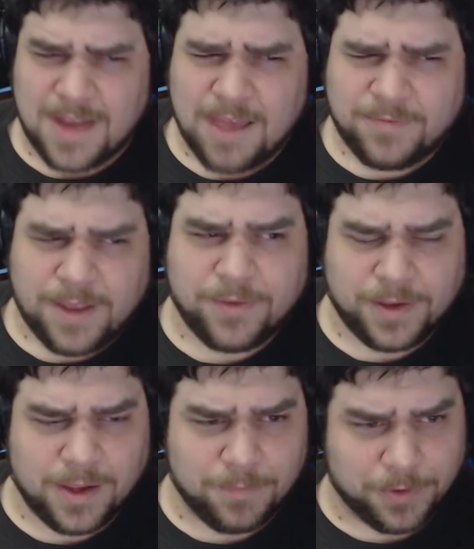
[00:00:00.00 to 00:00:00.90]
have definitely
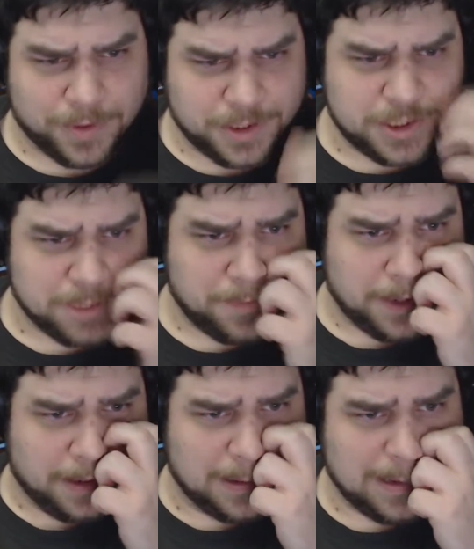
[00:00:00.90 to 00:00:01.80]
come during
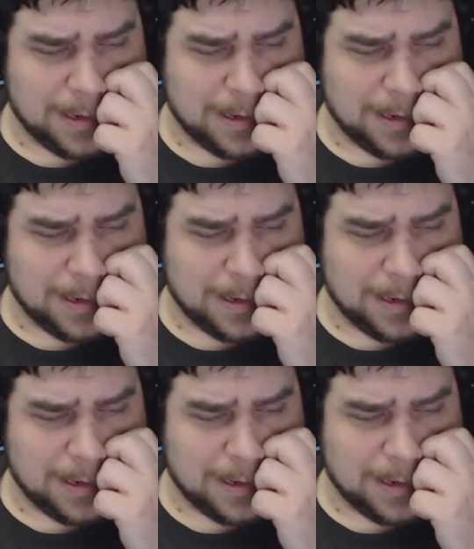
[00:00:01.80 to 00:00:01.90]
shipping.